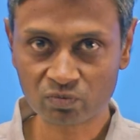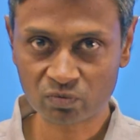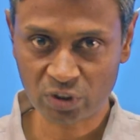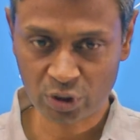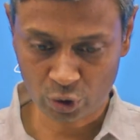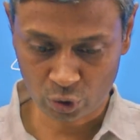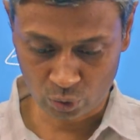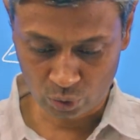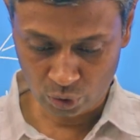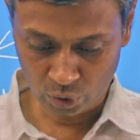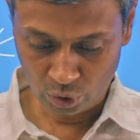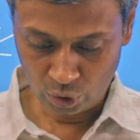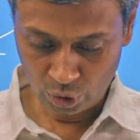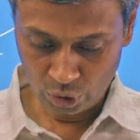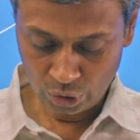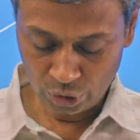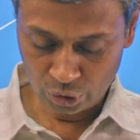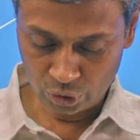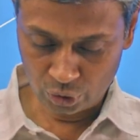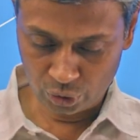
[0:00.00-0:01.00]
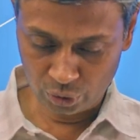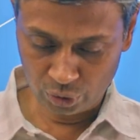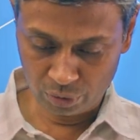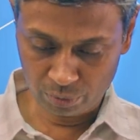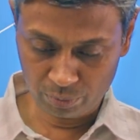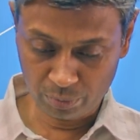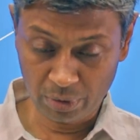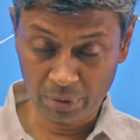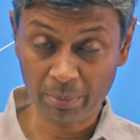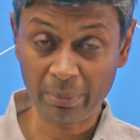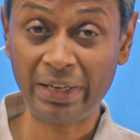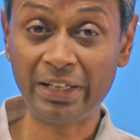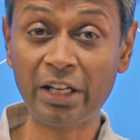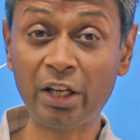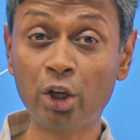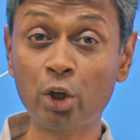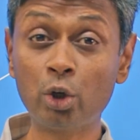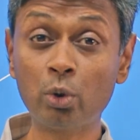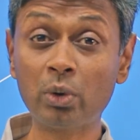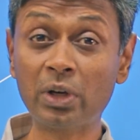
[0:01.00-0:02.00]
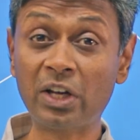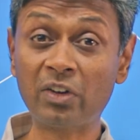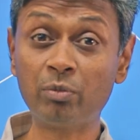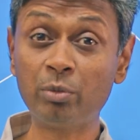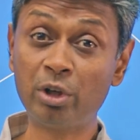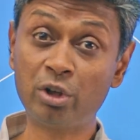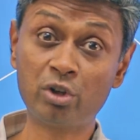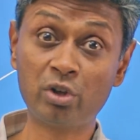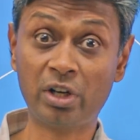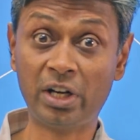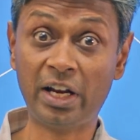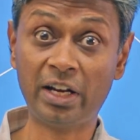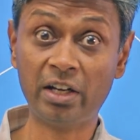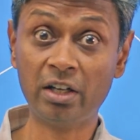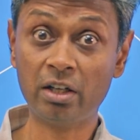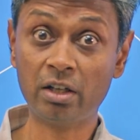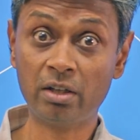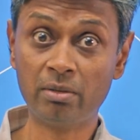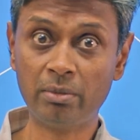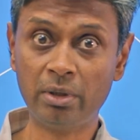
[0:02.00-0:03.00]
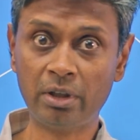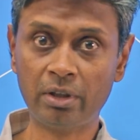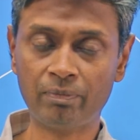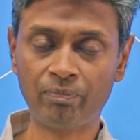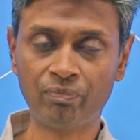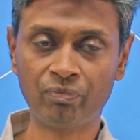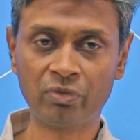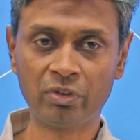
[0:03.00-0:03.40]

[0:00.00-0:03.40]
And so it may take you 2.5 minutes to crack it, but